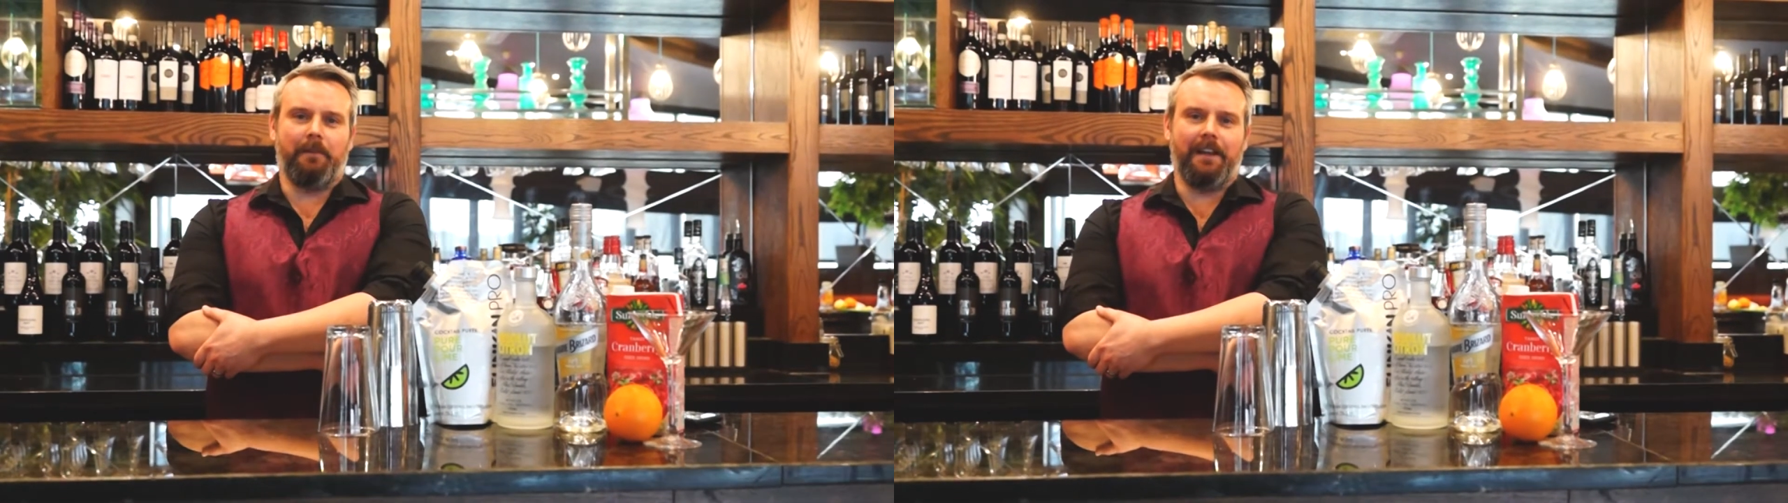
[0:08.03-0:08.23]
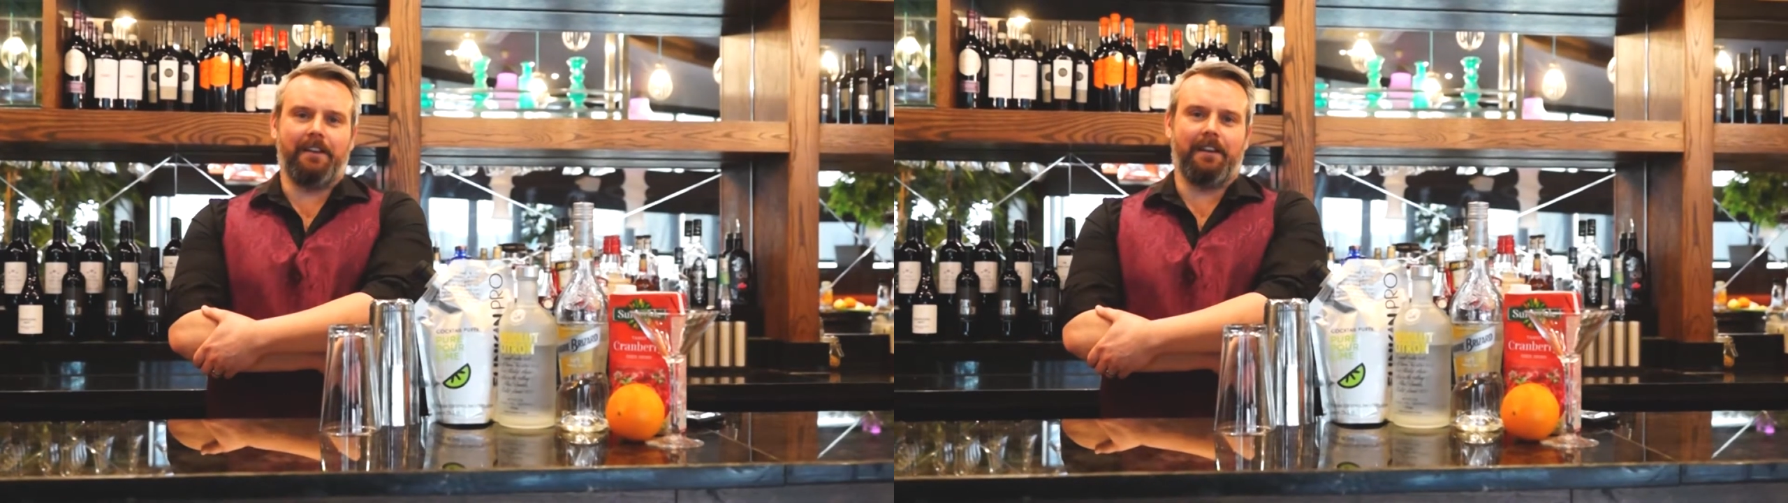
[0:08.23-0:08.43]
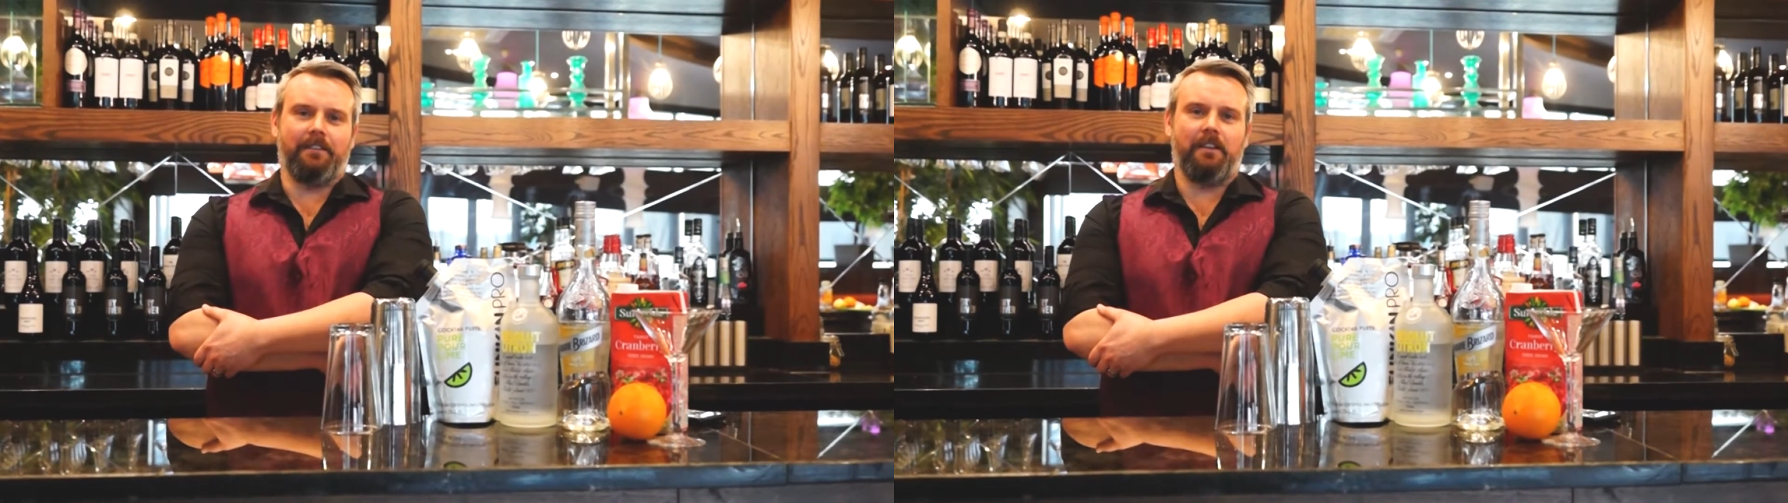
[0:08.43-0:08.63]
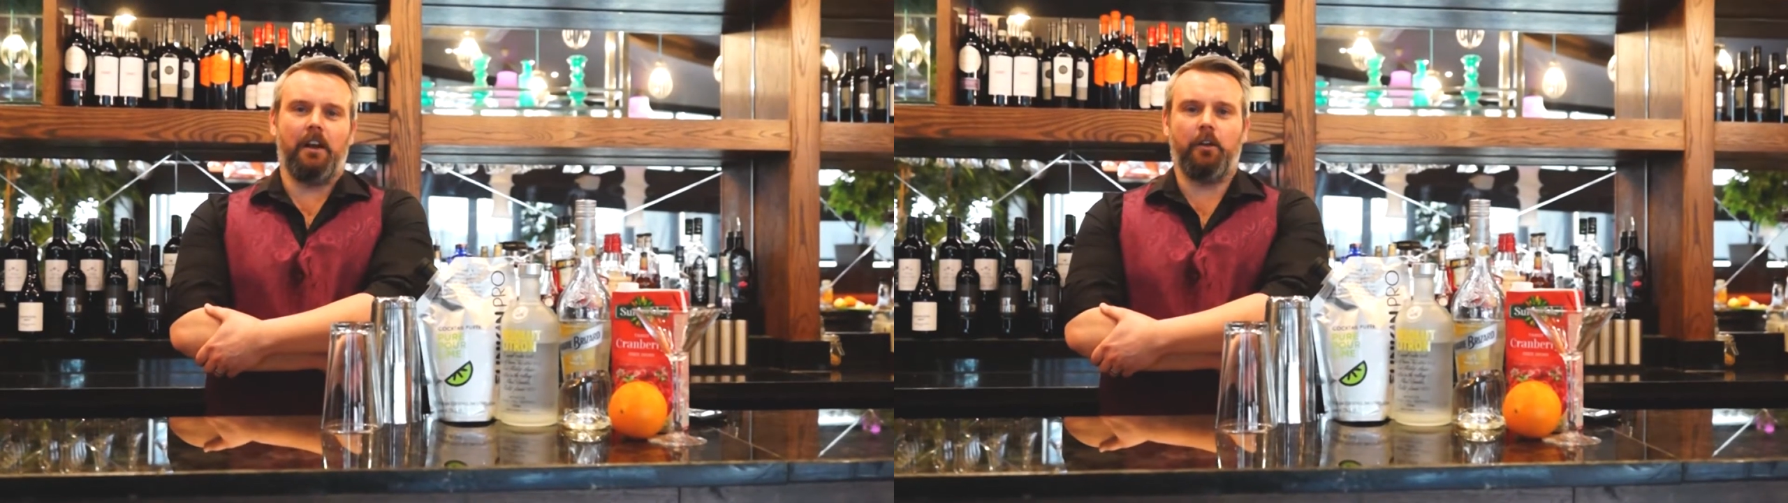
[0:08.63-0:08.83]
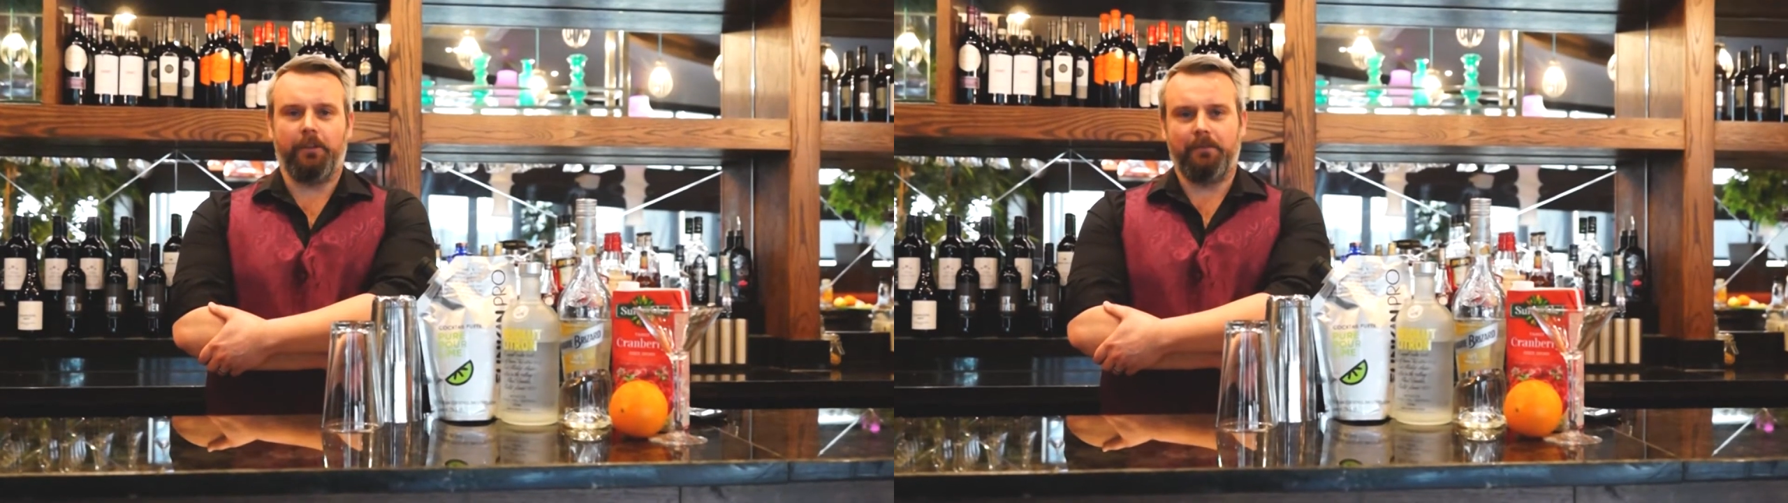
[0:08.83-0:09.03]
making
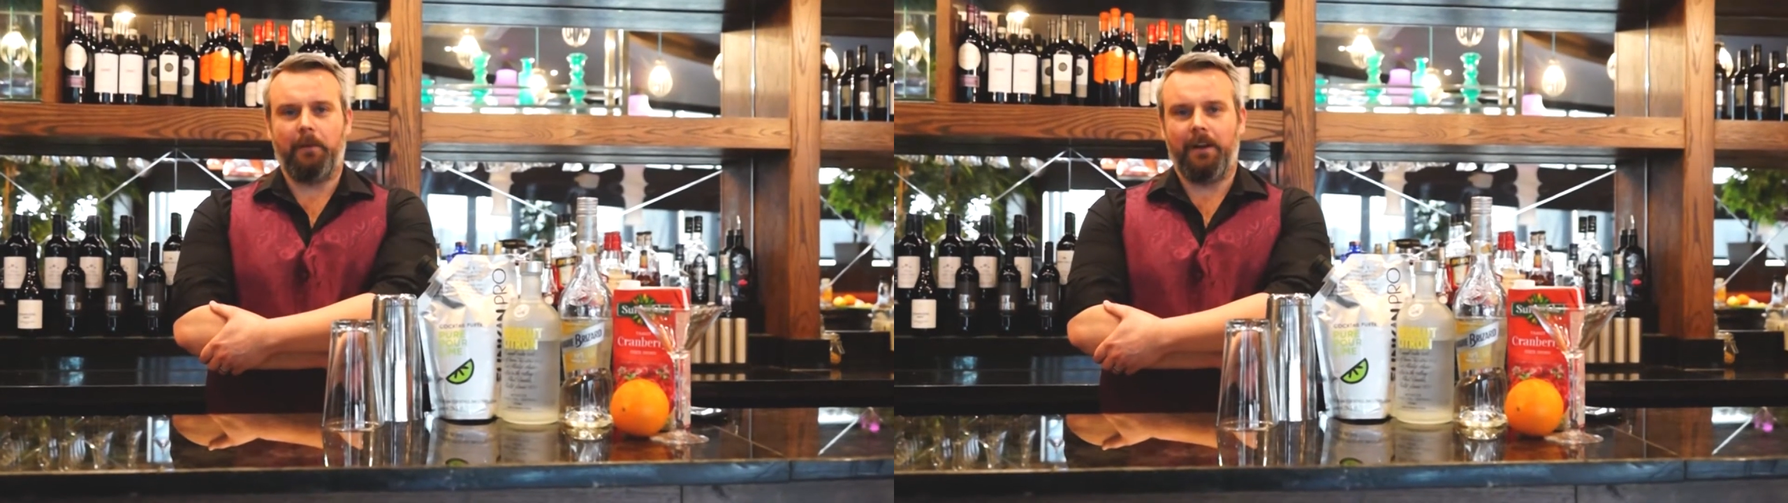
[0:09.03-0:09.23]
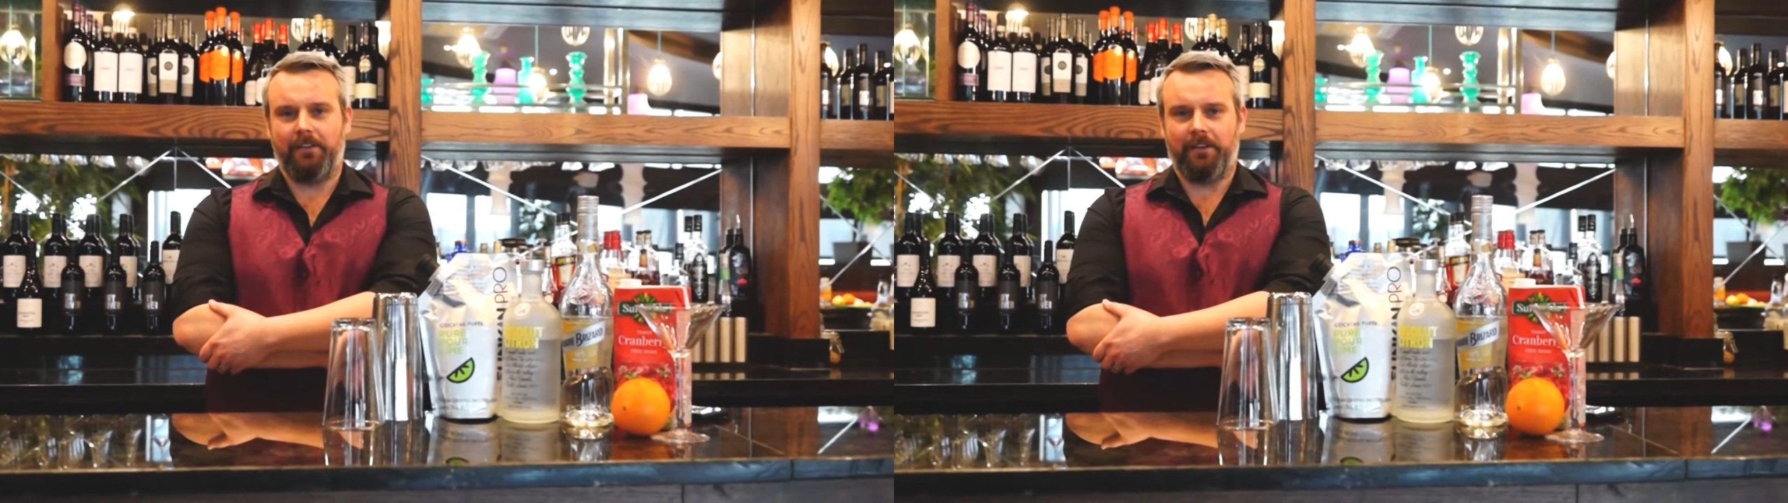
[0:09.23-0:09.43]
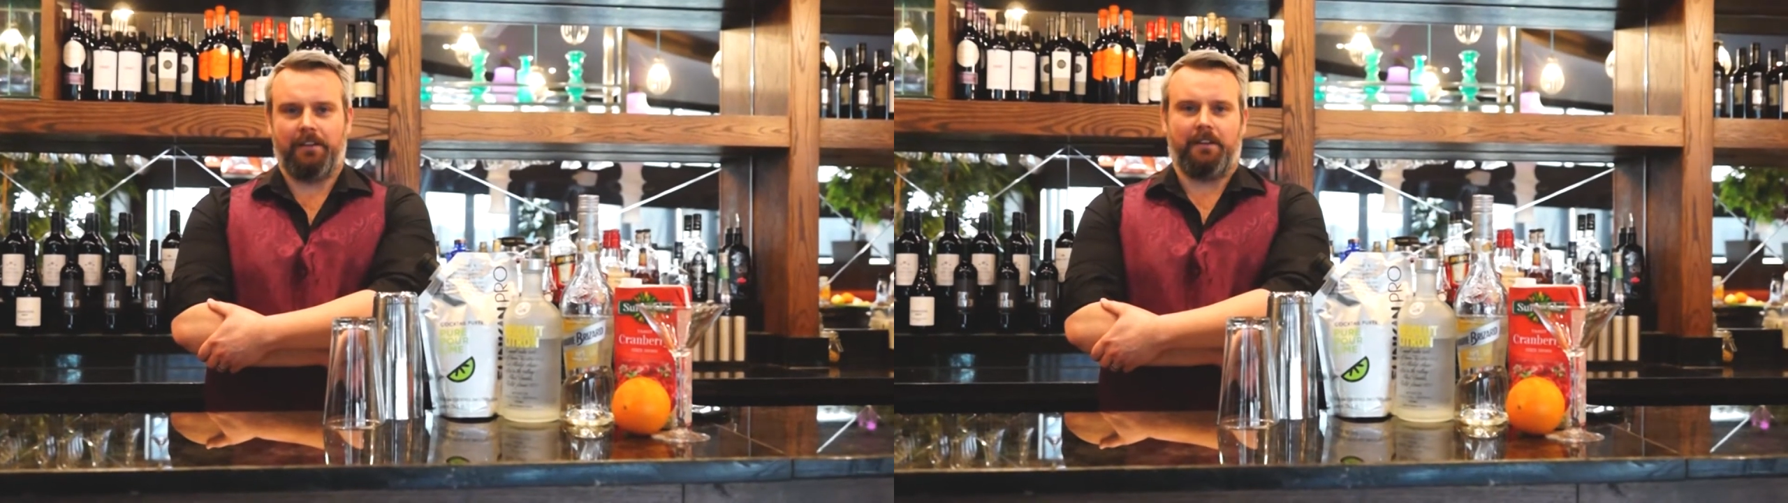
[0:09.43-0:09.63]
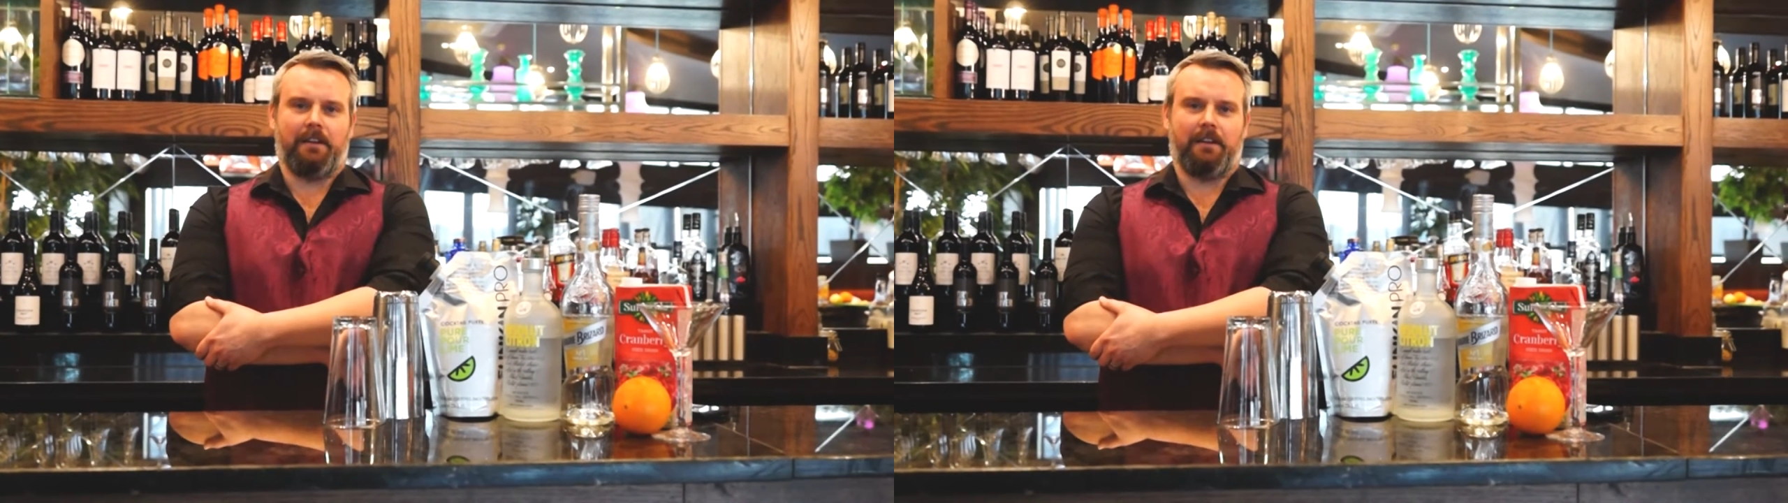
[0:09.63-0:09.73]
a Cosmopolitan,